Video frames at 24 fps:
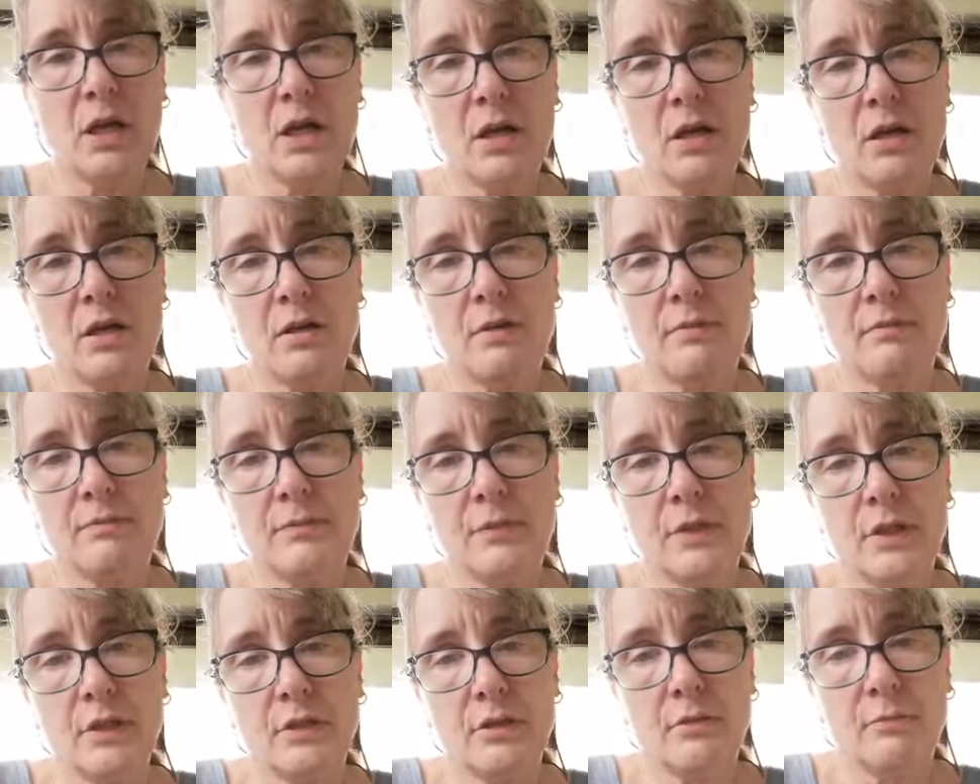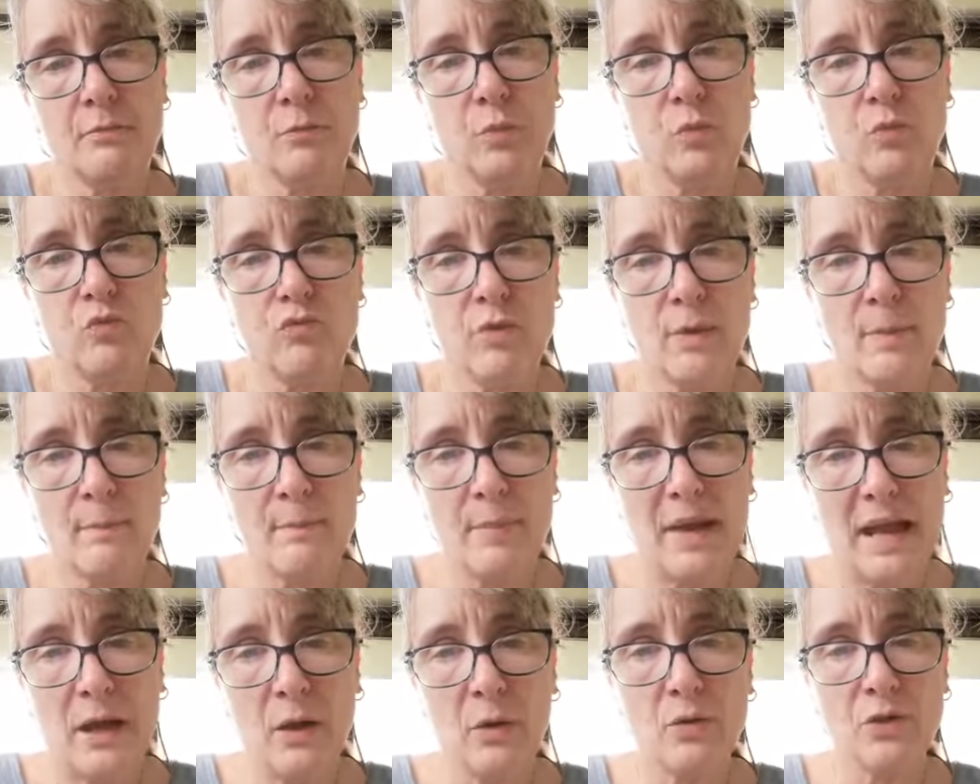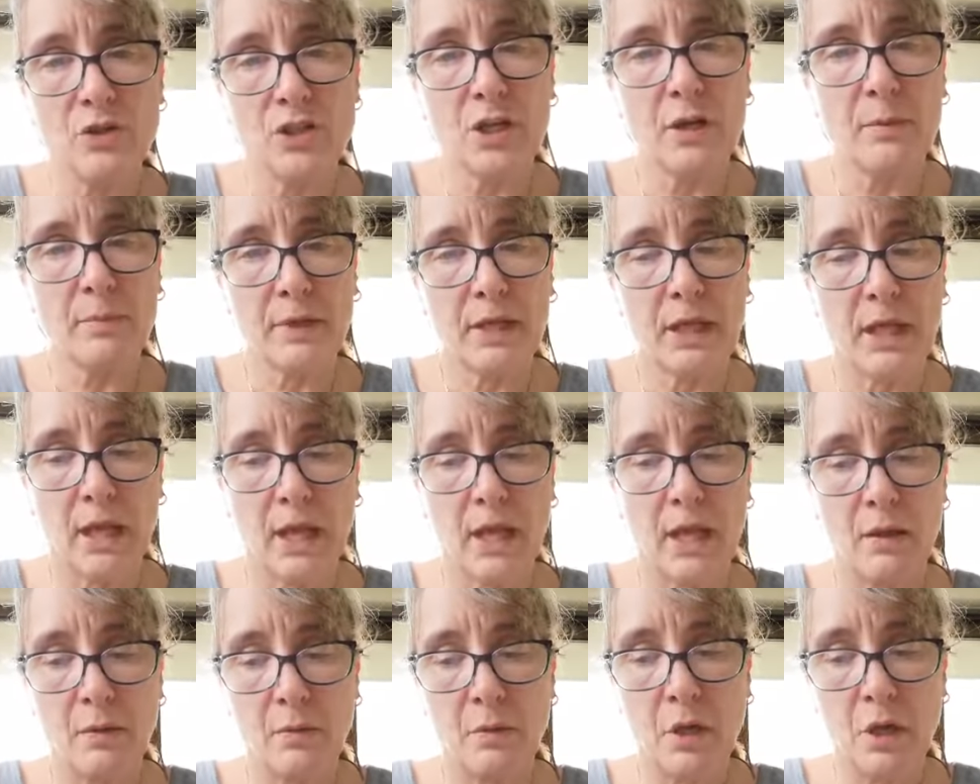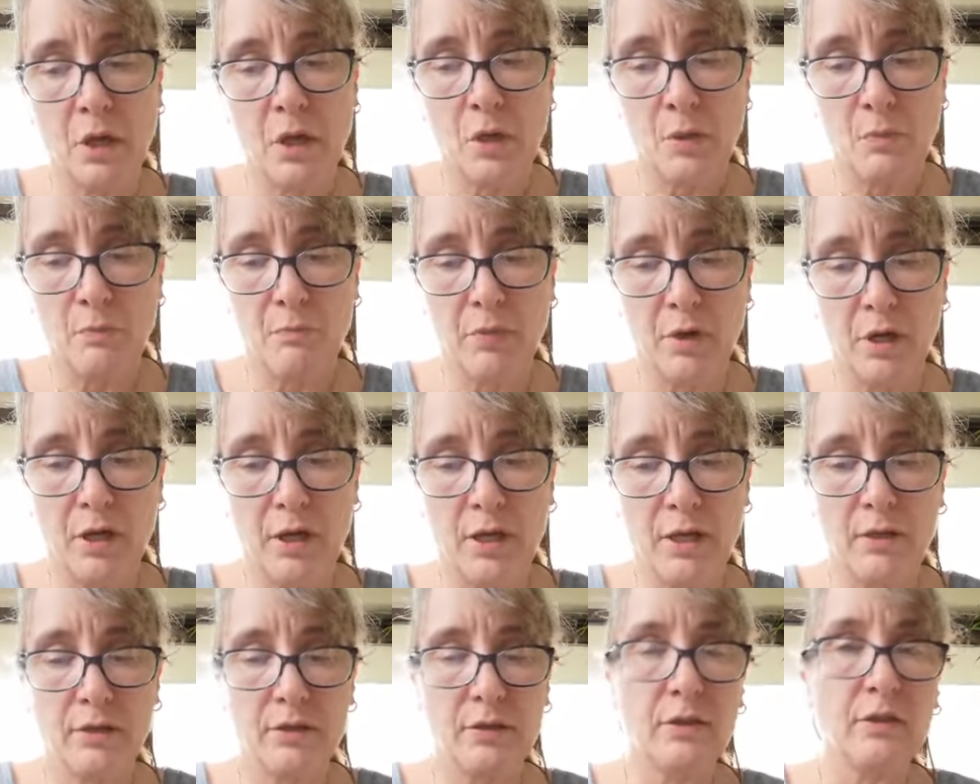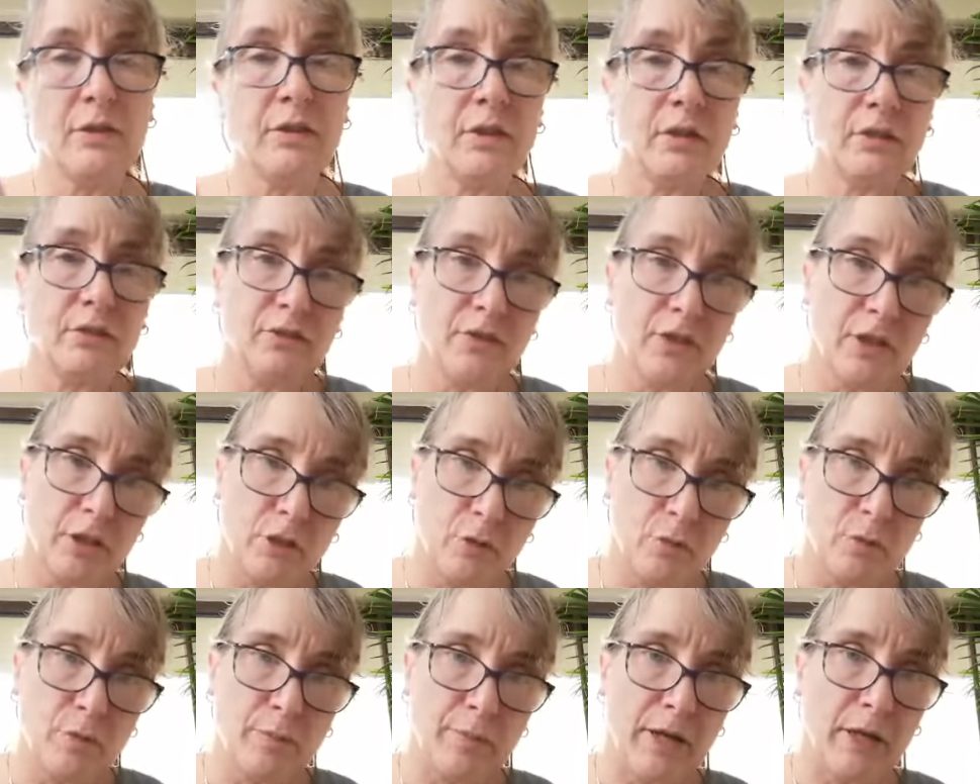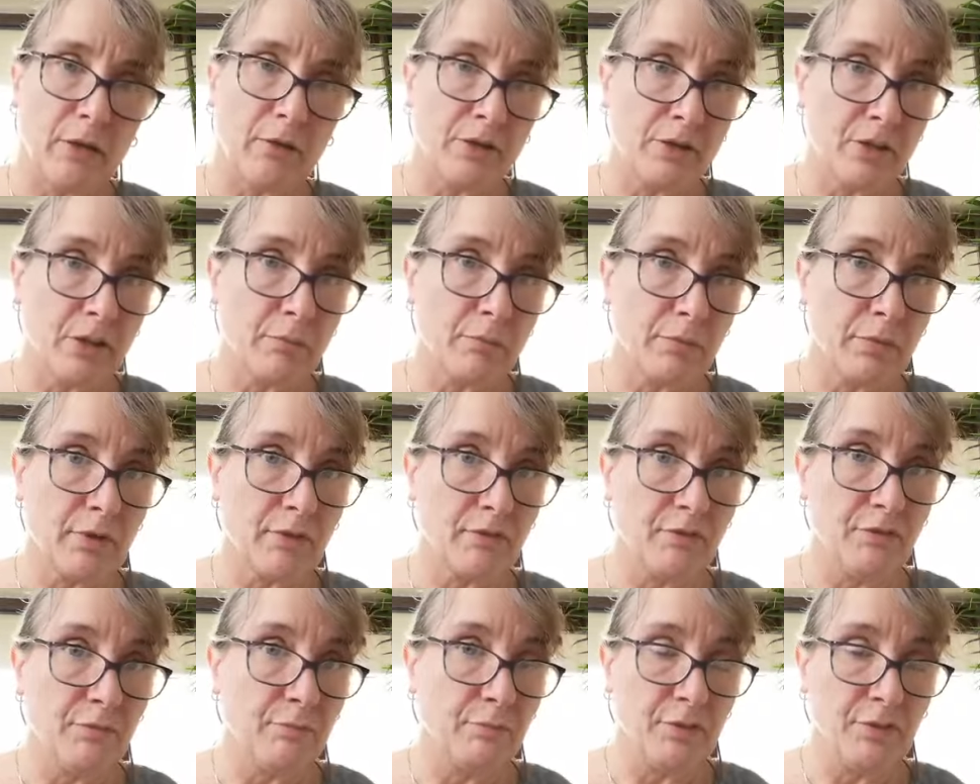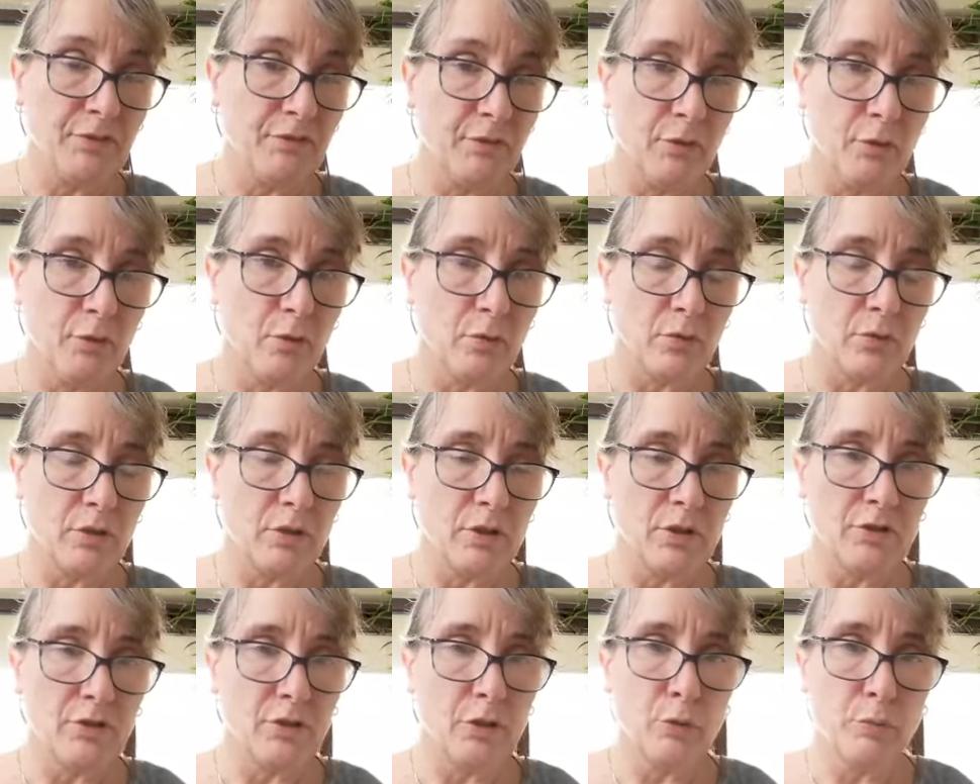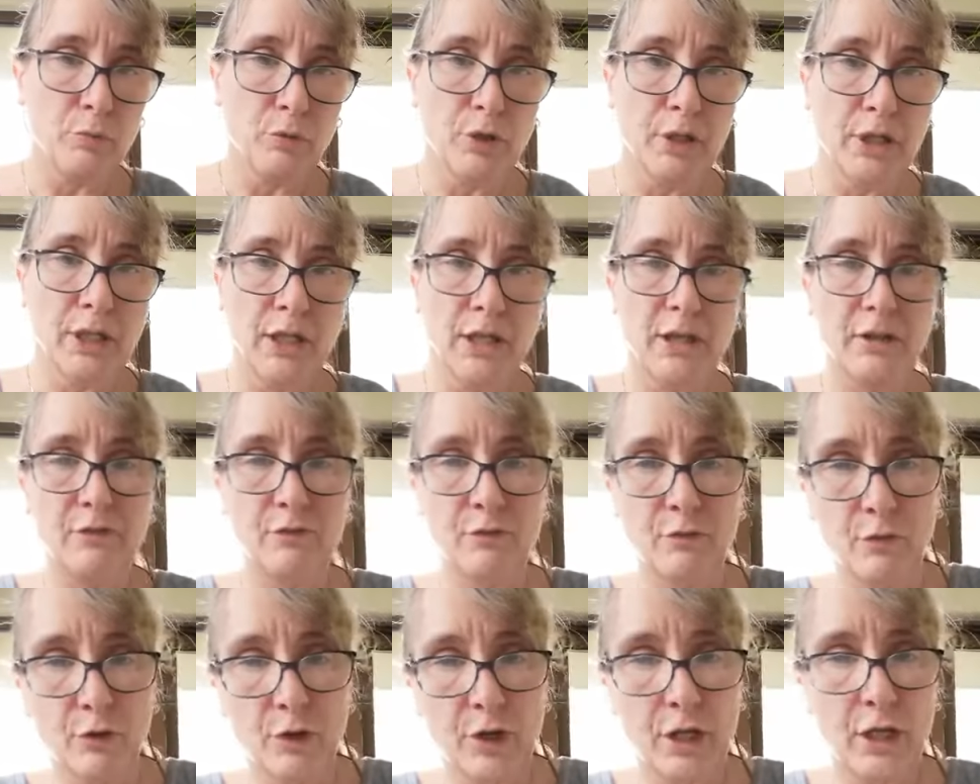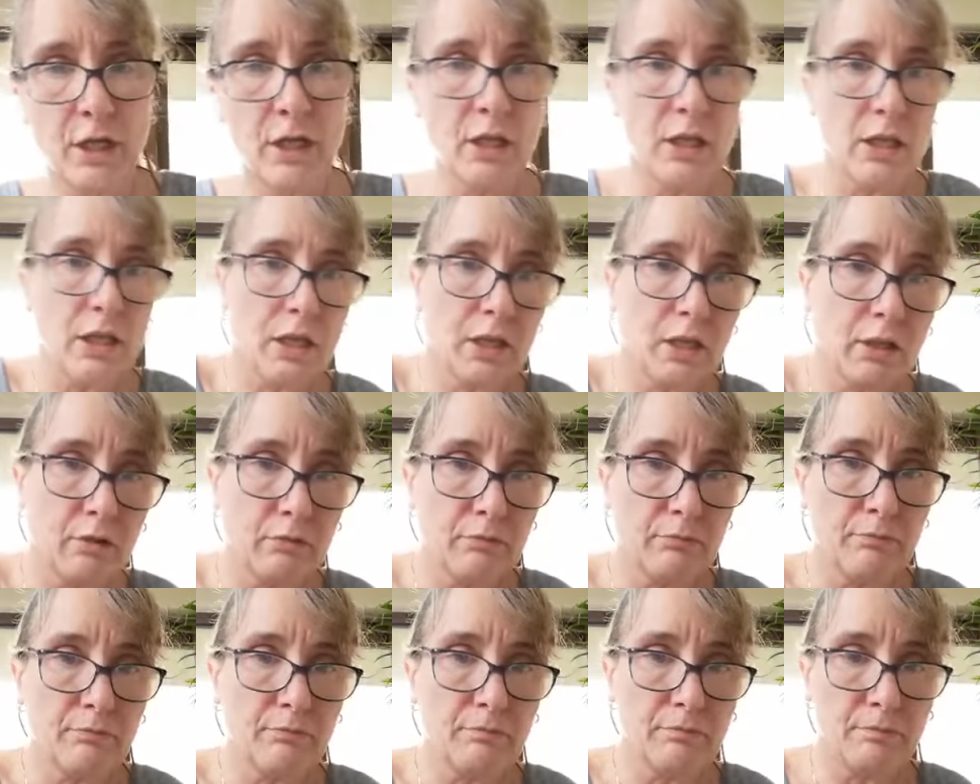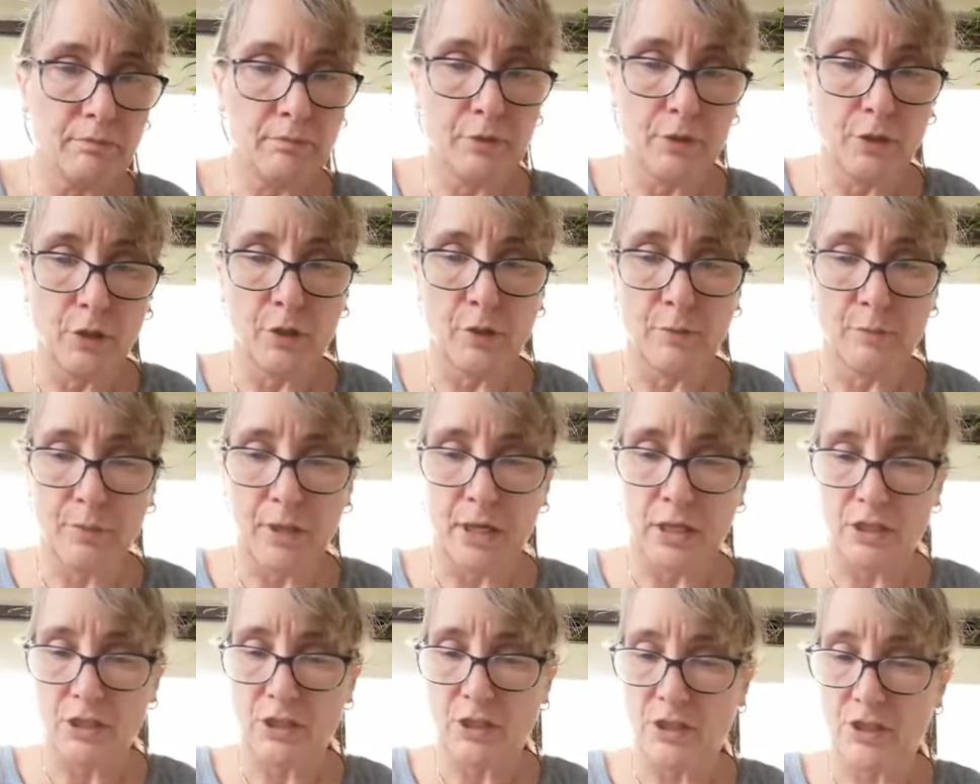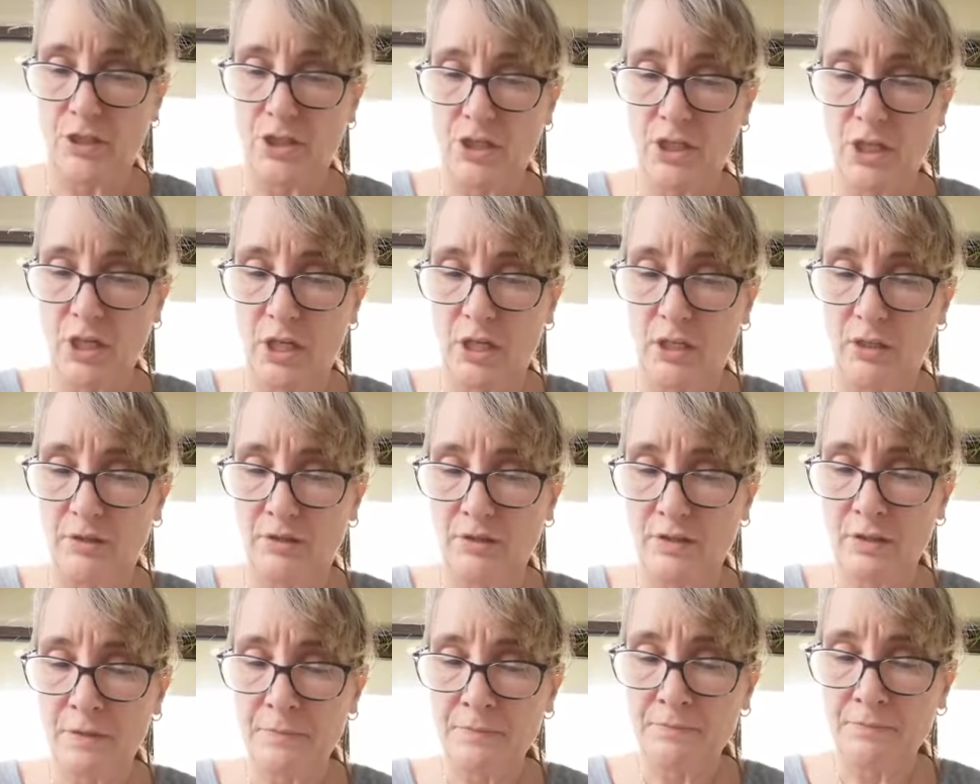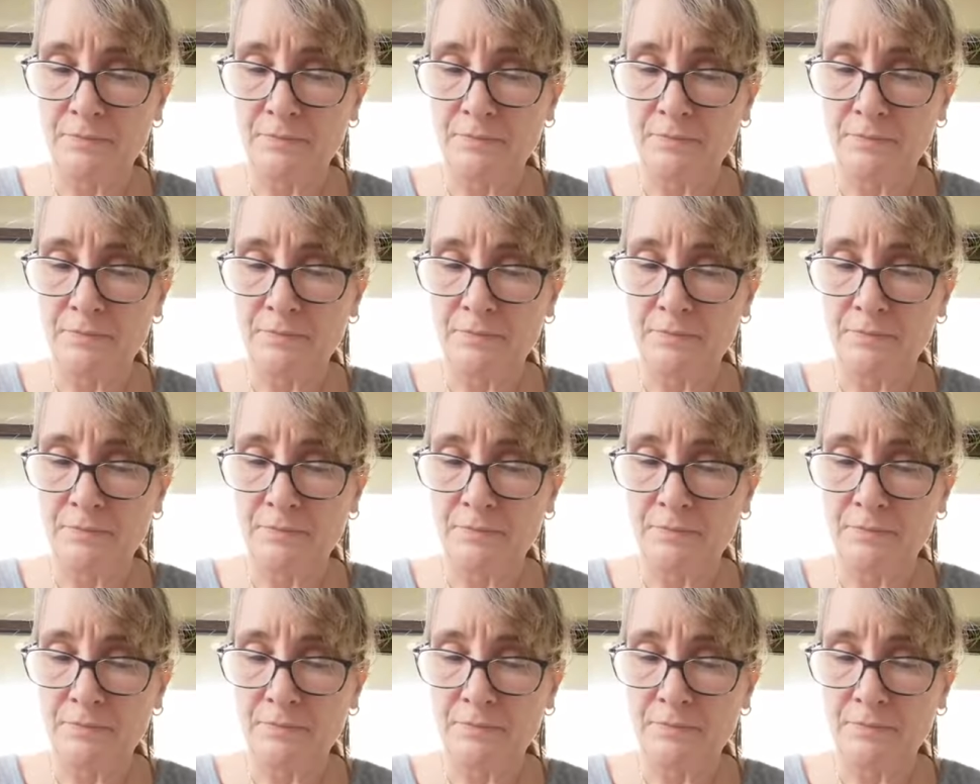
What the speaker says: bound up again by the things that you were bound up by before. There's no point in getting free and then going back to the chains.